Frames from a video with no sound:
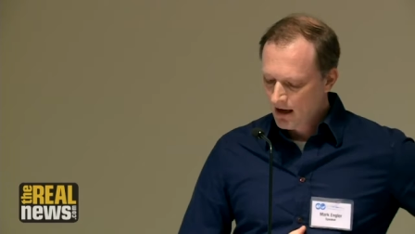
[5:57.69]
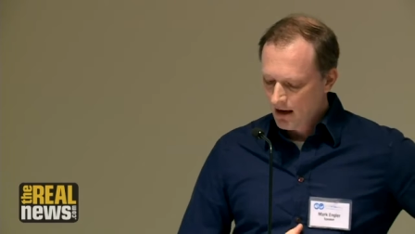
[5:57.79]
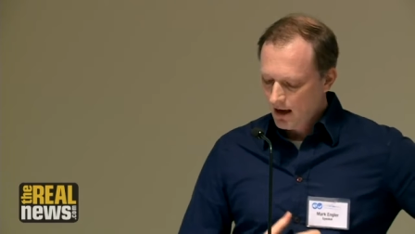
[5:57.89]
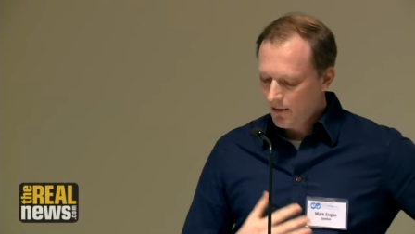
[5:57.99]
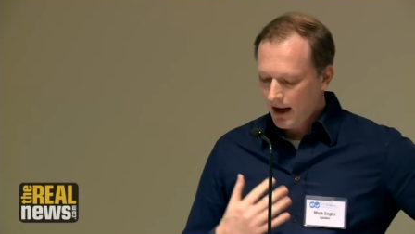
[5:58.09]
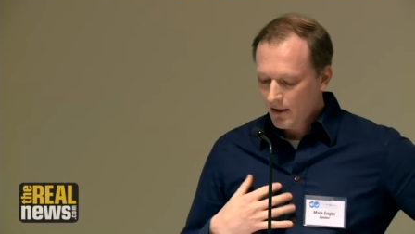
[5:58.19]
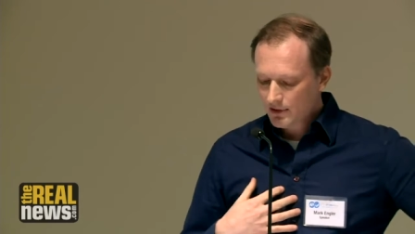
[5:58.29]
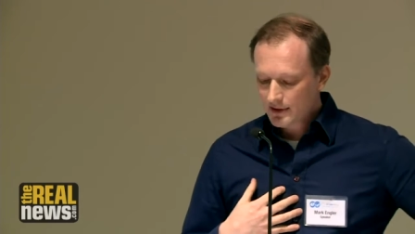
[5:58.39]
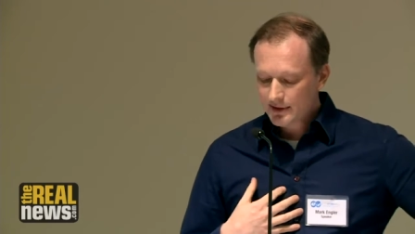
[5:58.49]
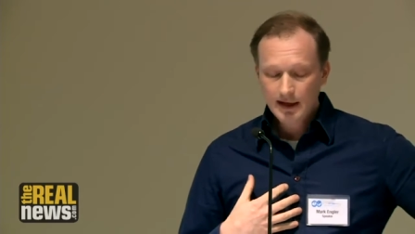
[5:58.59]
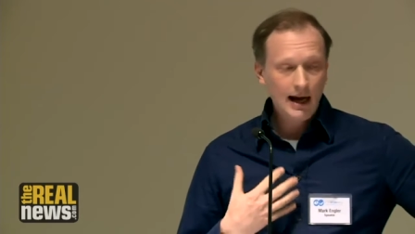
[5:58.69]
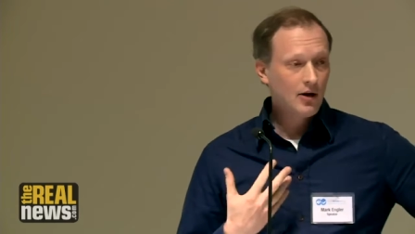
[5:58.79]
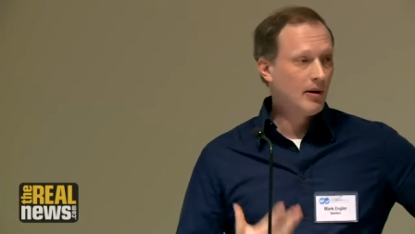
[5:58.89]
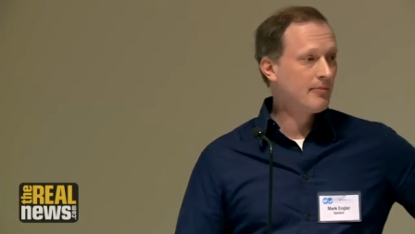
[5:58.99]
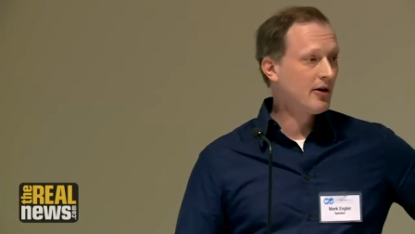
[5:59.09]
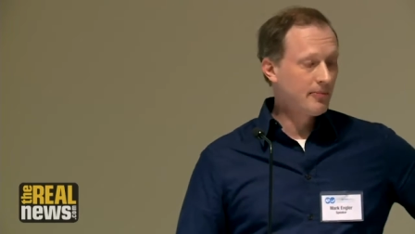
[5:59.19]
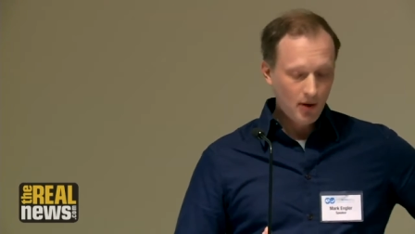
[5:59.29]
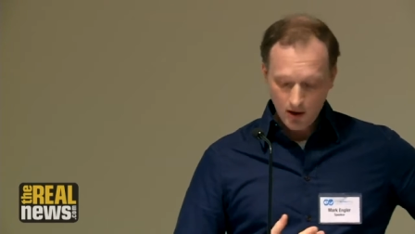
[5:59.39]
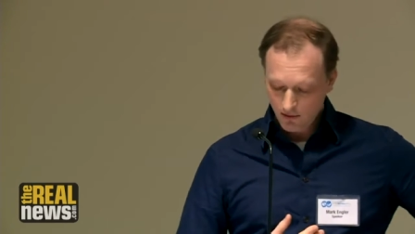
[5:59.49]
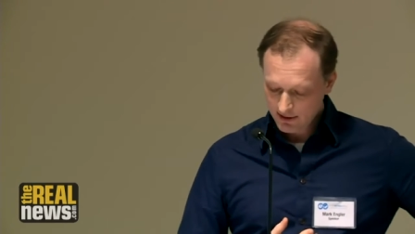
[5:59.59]
I was in Seattle. My brother
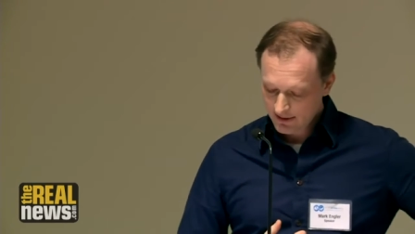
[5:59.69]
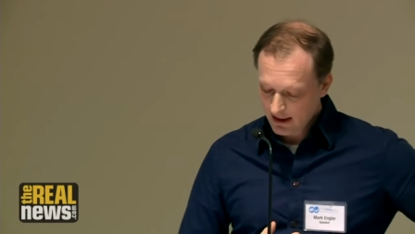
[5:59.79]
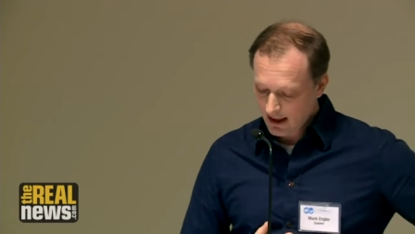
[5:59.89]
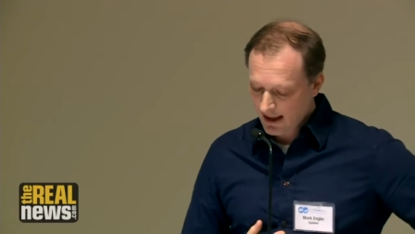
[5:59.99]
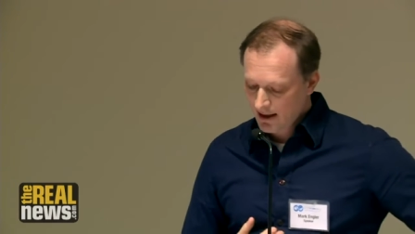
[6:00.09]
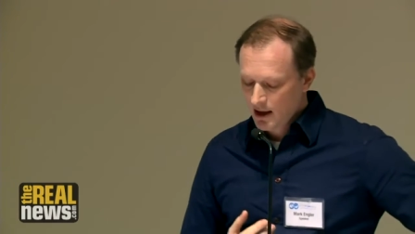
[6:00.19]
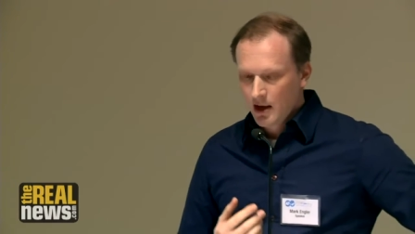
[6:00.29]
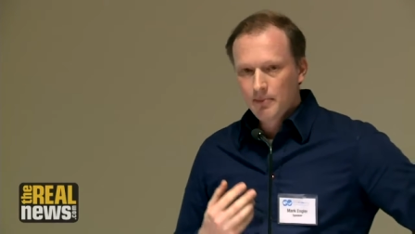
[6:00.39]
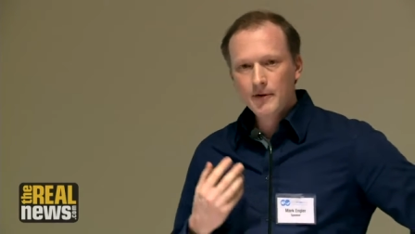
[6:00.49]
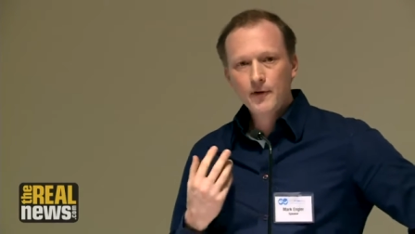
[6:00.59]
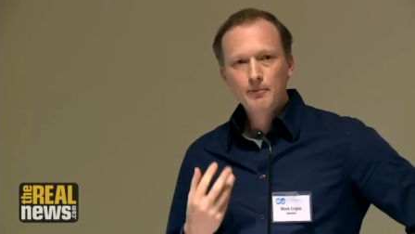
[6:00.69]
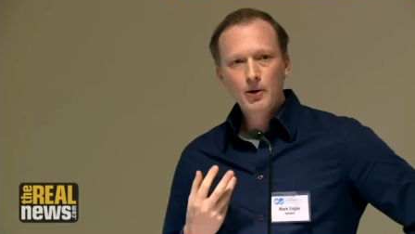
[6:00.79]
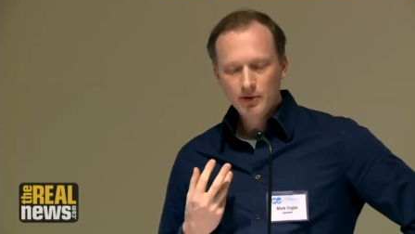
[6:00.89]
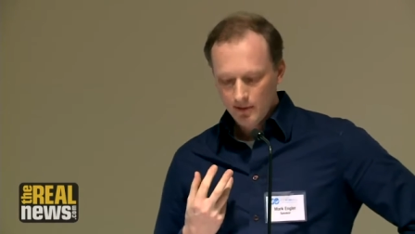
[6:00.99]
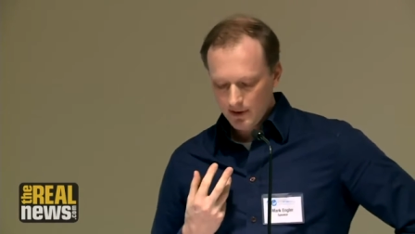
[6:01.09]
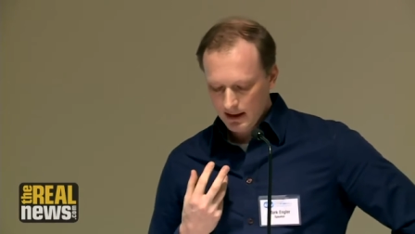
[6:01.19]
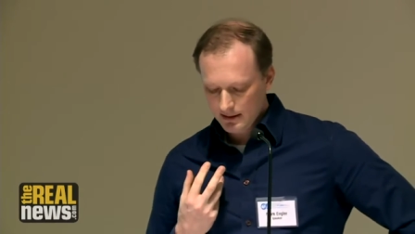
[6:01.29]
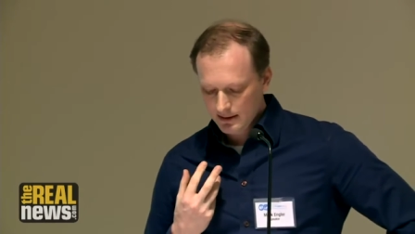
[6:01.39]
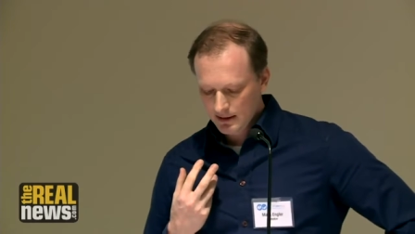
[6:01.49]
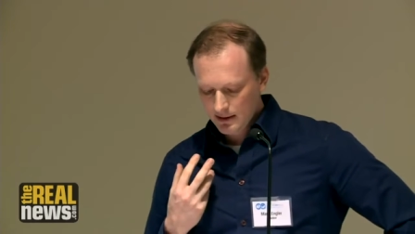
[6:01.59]
Paul was not. But for both of
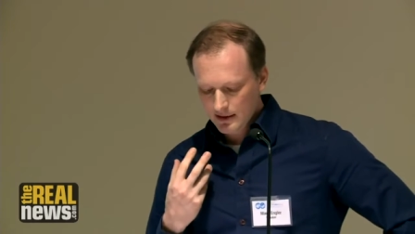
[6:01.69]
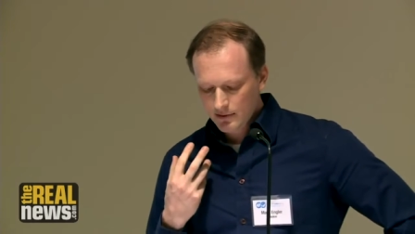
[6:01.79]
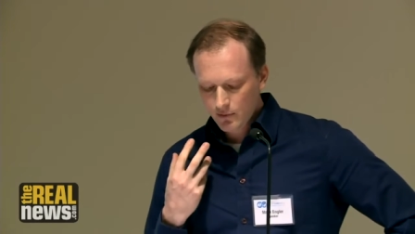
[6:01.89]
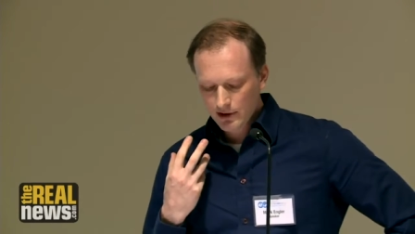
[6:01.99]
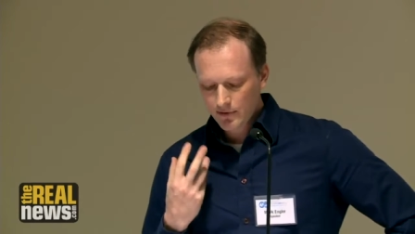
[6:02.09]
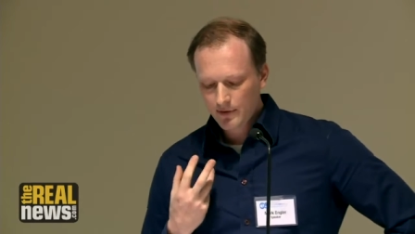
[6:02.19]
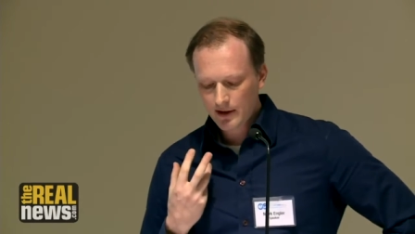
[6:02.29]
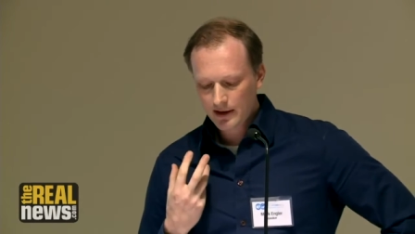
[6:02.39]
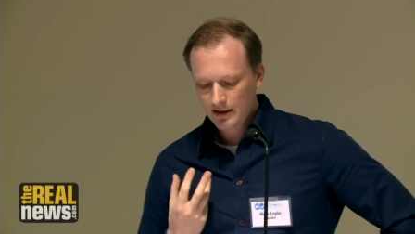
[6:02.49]
us, this was a very